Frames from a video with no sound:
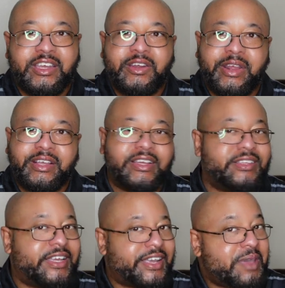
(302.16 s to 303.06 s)
you know, they,
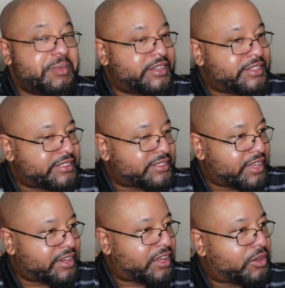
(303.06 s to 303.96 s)
they, they gave me a little
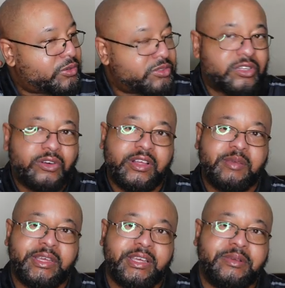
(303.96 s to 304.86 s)
discount code. So,
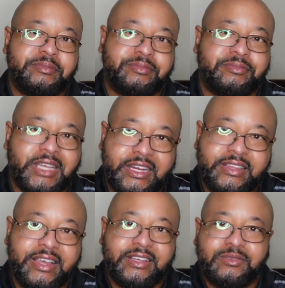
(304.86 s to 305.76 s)
I mean,
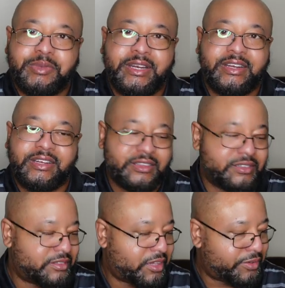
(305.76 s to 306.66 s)
anything's better than
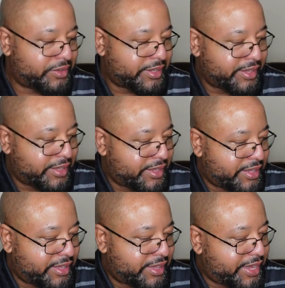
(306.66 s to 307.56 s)
nothing. So,
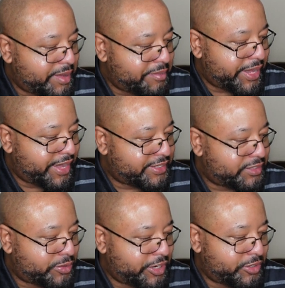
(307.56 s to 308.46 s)
Hey man, I
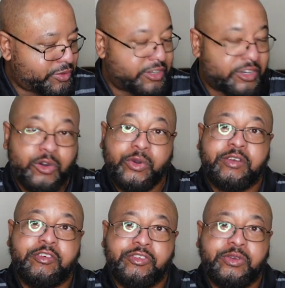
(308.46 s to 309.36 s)
just want to do a
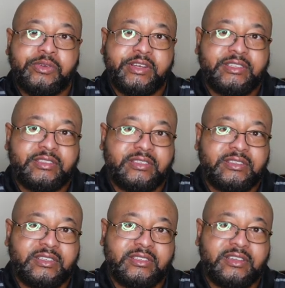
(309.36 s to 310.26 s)
quick review on this.
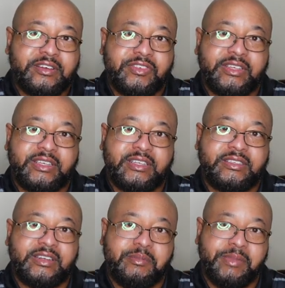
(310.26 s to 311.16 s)
This stuff
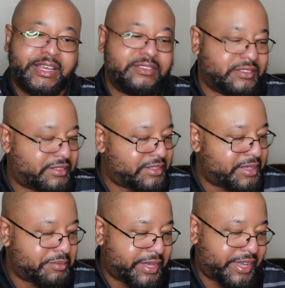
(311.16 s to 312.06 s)
is an amazing
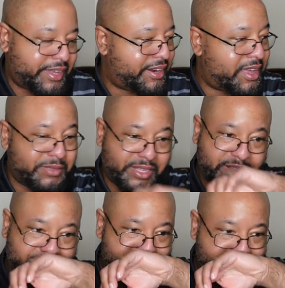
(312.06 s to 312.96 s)
scent, man. I
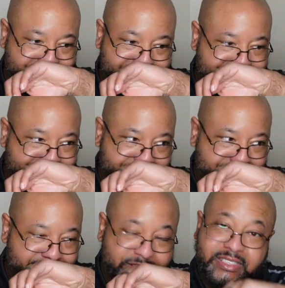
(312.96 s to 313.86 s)
mean,
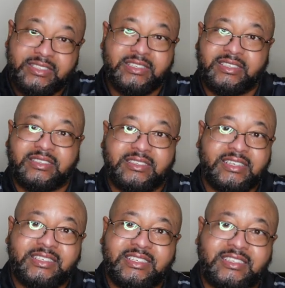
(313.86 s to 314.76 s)
it's
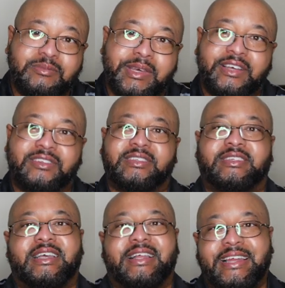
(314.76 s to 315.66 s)
just, it just
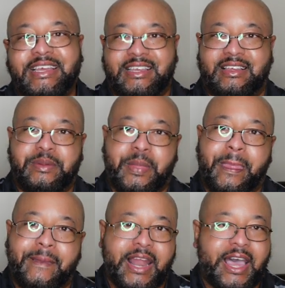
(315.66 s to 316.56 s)
smells clean.
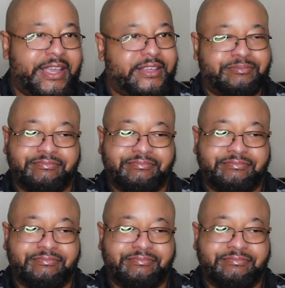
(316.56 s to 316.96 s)
Like,